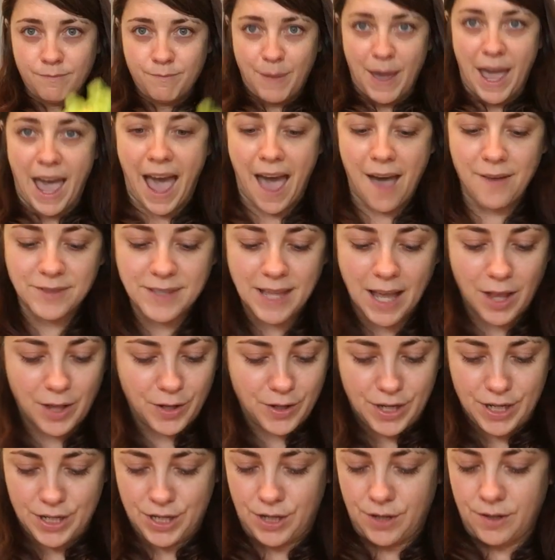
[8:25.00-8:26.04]
But have
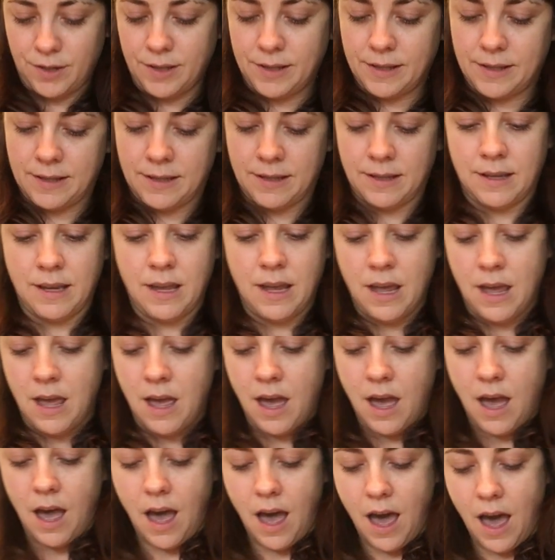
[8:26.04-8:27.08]
celery juice.
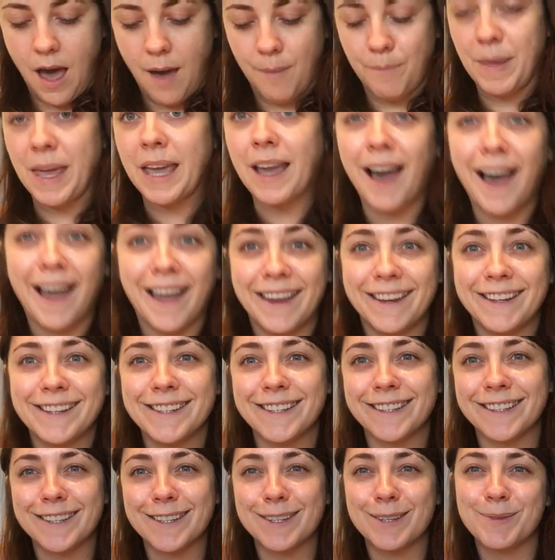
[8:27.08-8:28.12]
Be kind
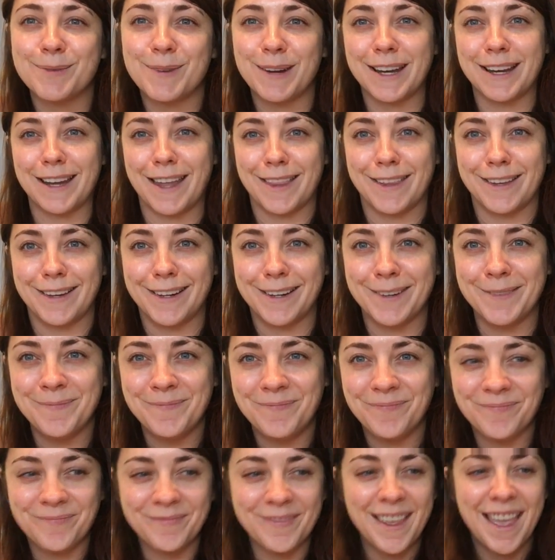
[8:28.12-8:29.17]
to one another.
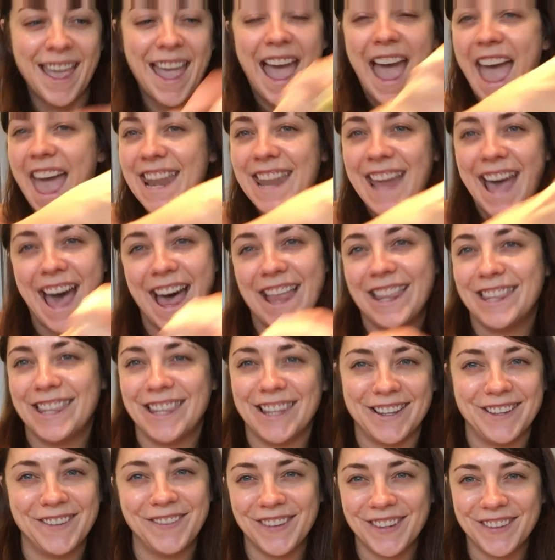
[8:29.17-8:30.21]
And I
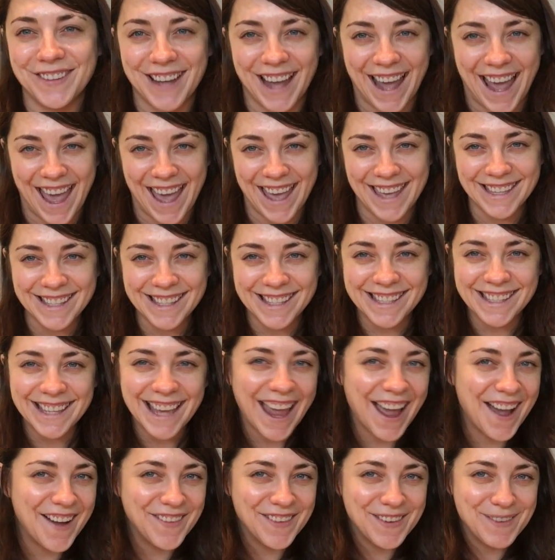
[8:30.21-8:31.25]
love you guys.
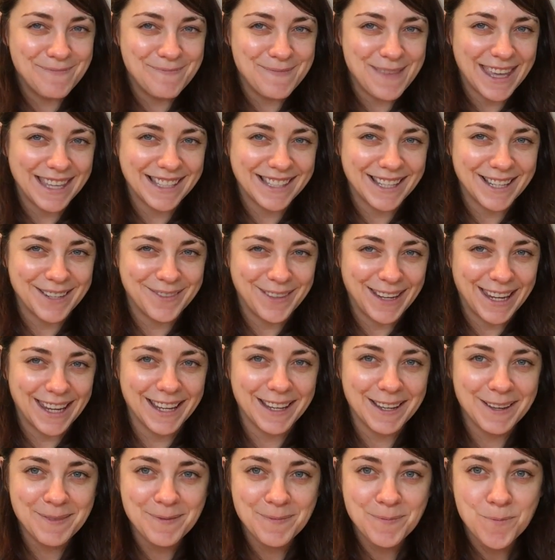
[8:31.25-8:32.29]
Have an amazing
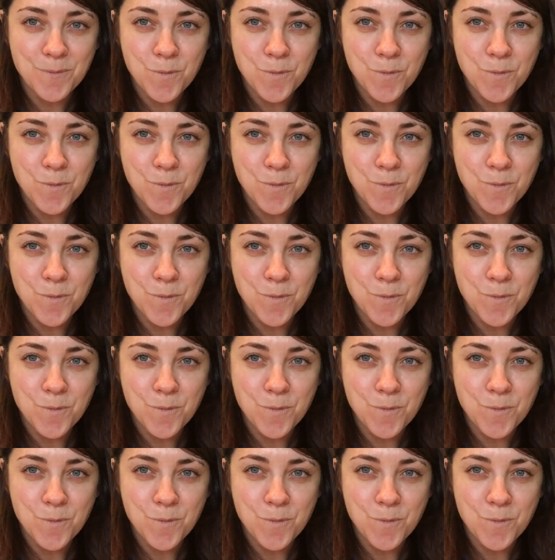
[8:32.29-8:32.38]
week.